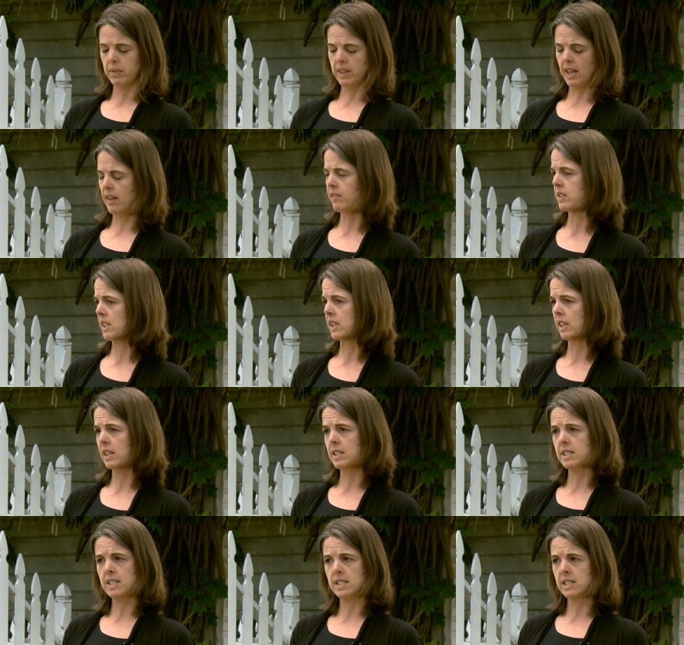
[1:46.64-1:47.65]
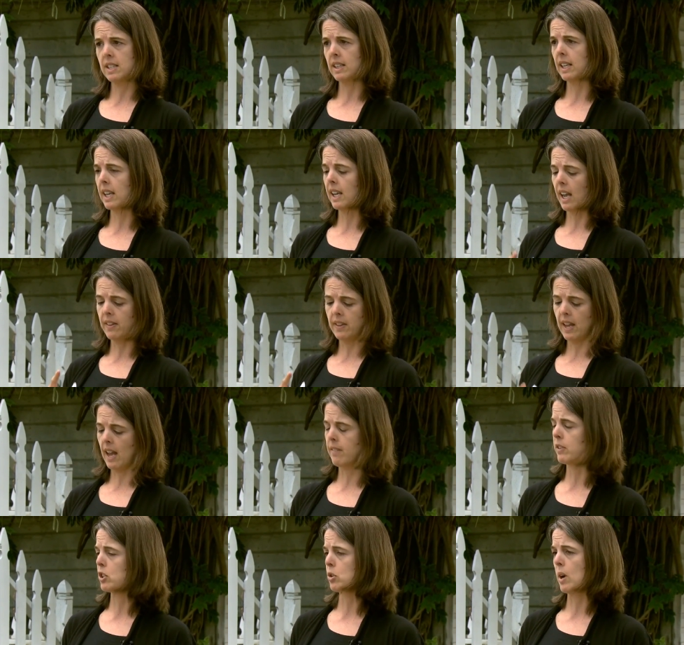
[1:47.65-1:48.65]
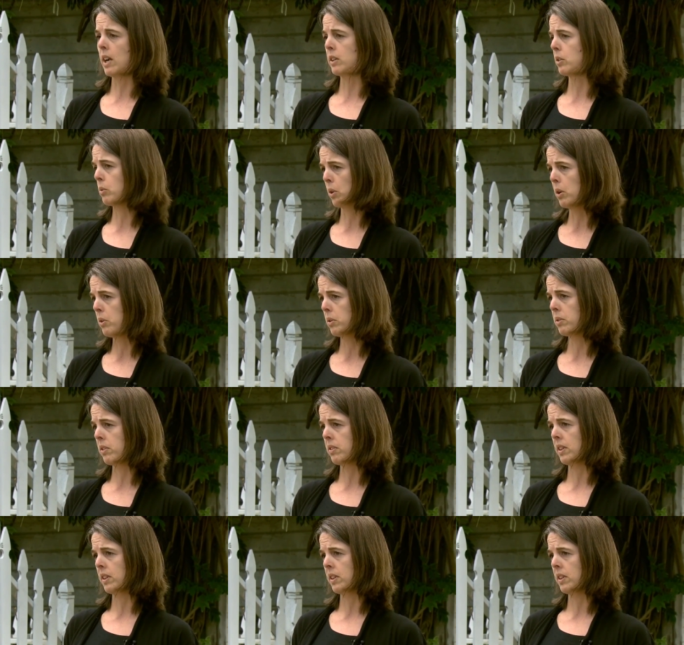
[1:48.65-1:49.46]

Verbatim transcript: but they haven't done it consistently and they haven't tracked growth.